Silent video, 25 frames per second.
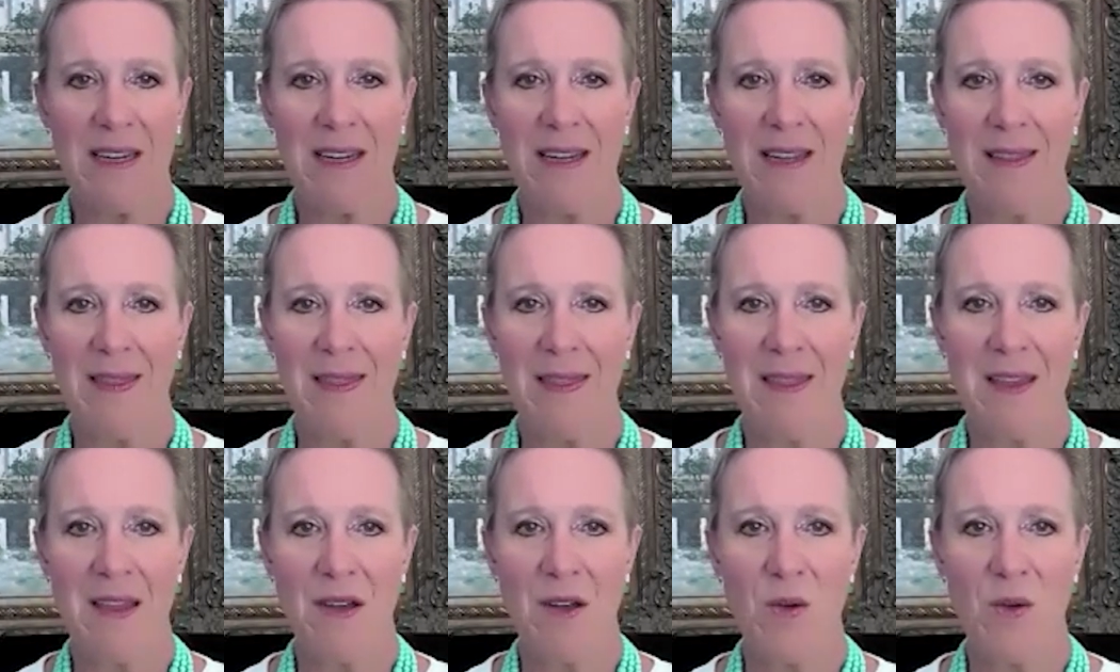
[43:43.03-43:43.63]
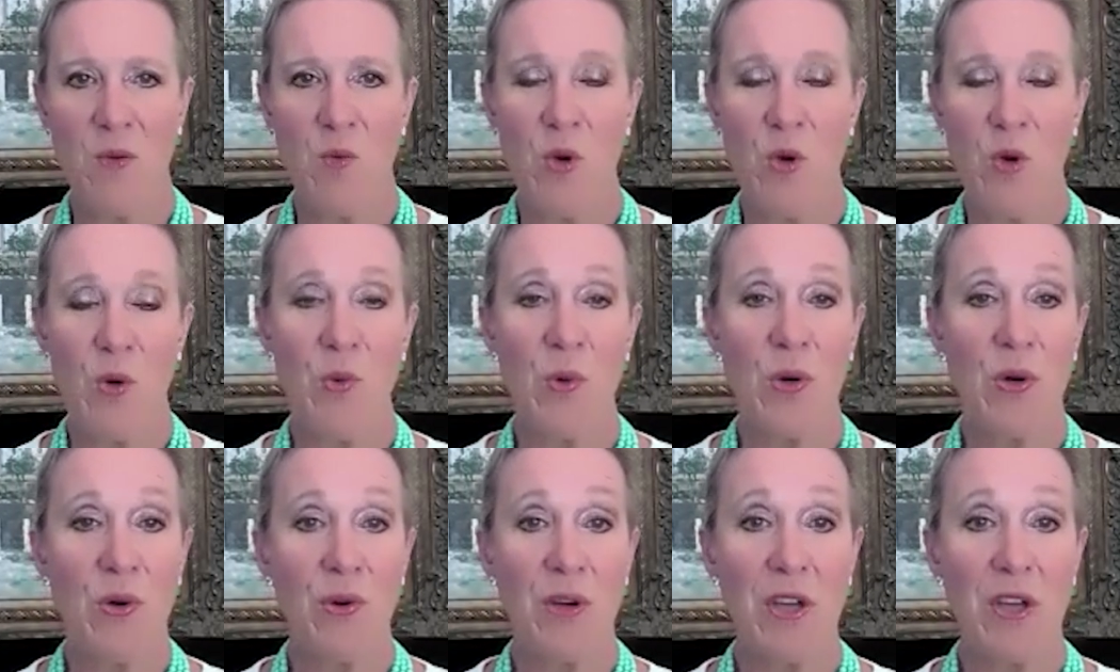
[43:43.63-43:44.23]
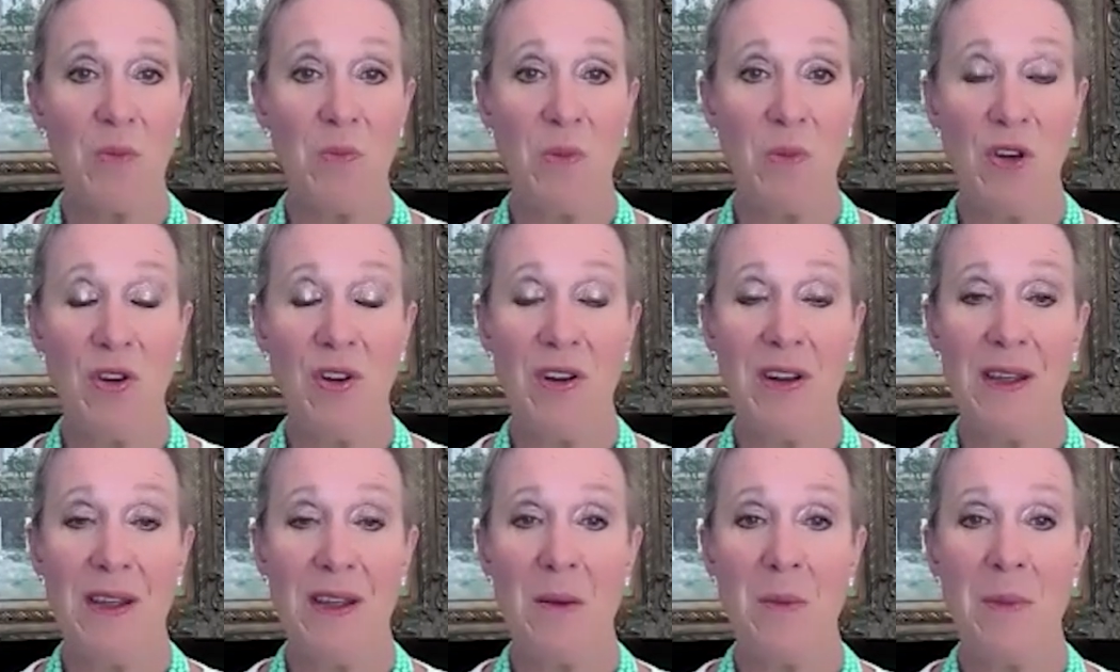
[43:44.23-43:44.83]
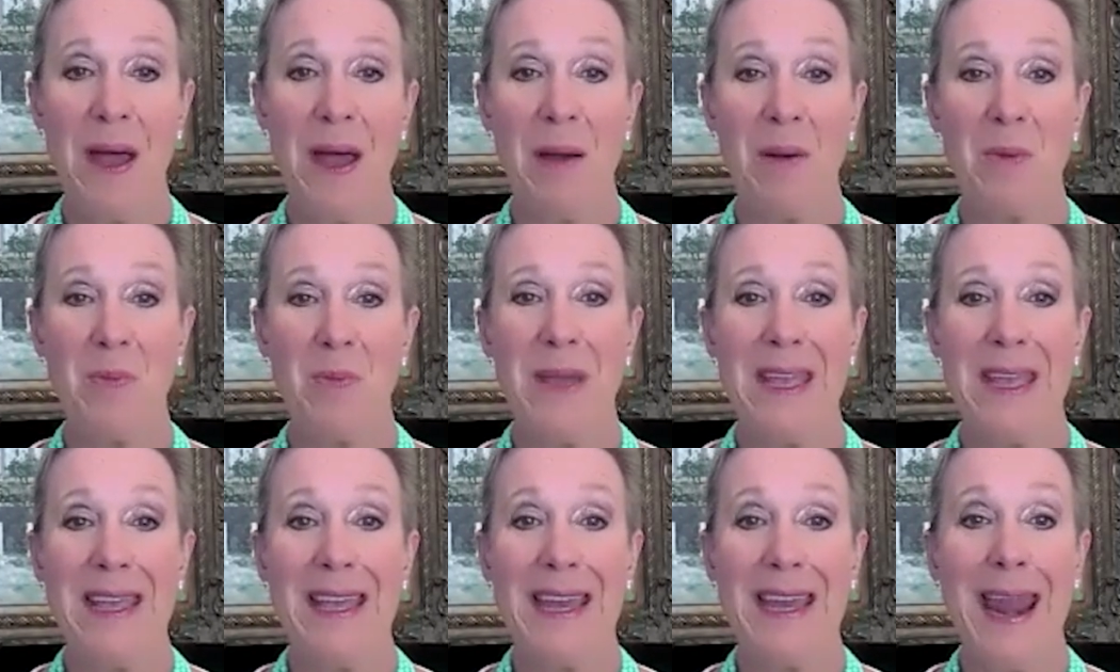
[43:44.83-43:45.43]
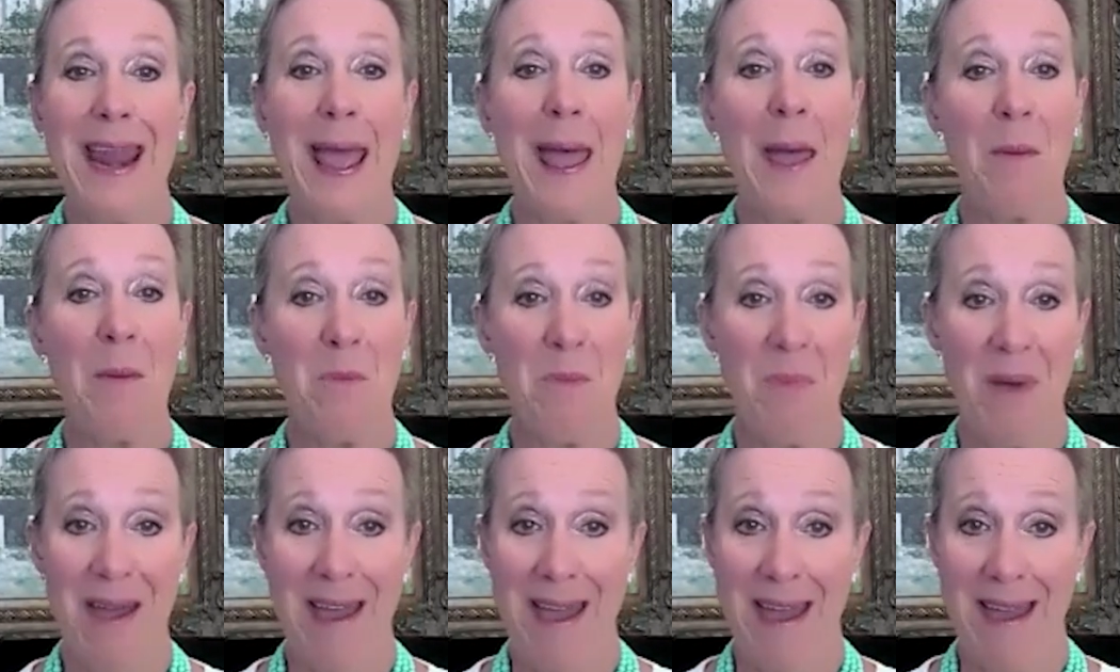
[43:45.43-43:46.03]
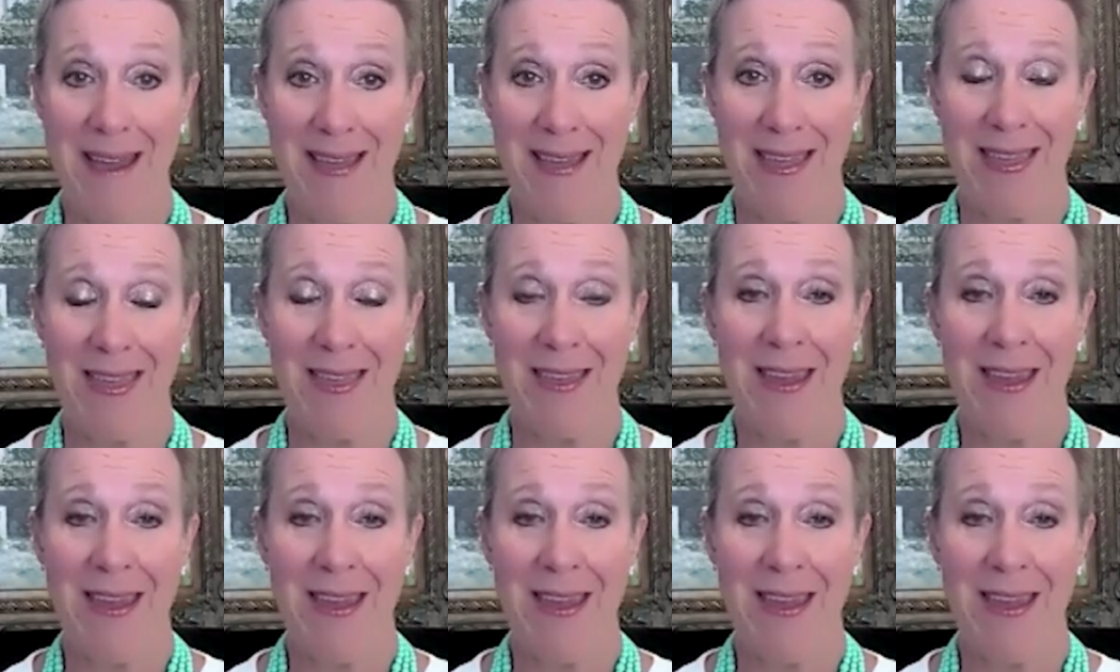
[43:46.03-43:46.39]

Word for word: in the woo-woo community about being an empath,